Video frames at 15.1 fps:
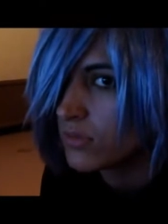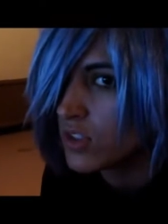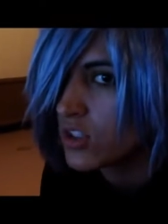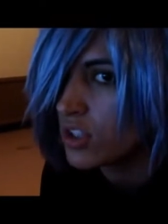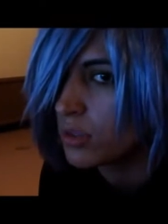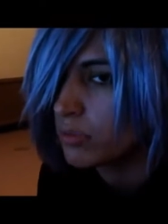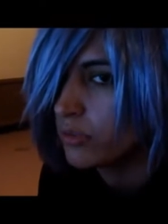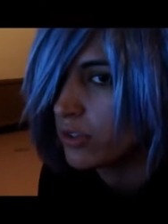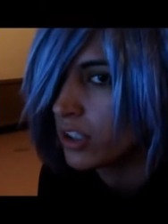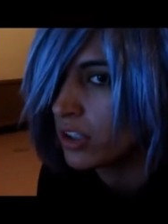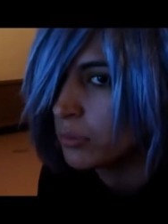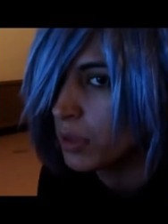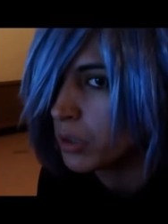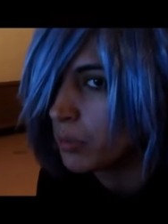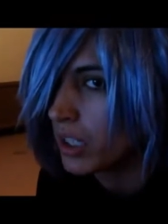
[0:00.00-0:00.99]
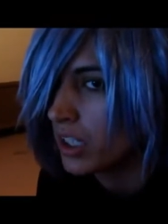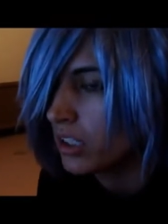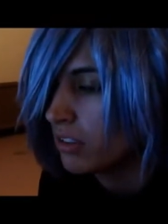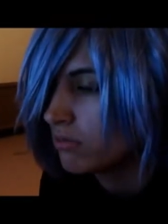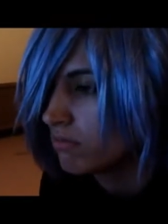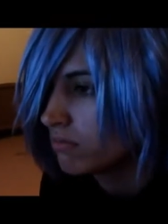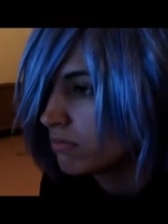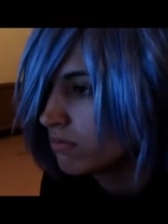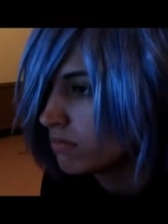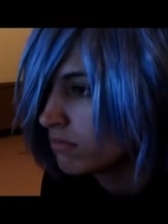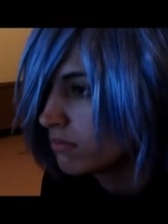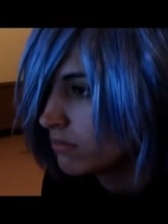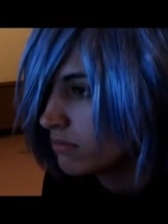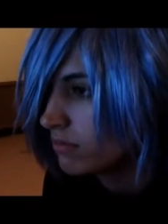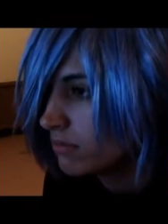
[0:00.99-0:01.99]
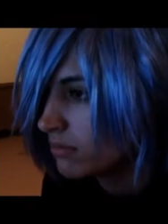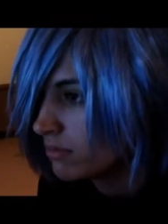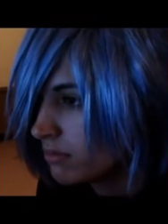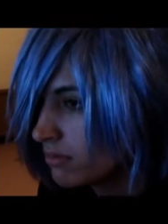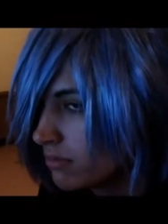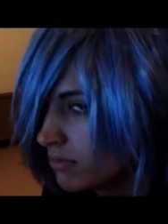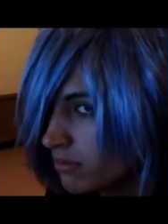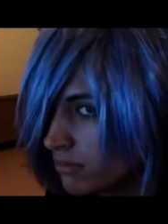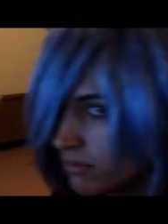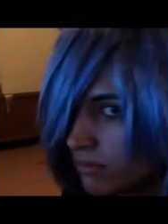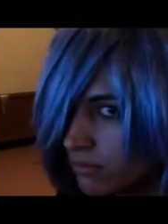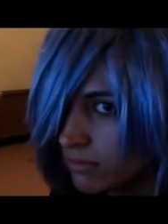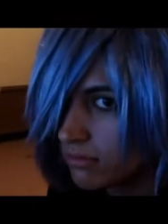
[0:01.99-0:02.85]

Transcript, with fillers: Stop filming me. I love you.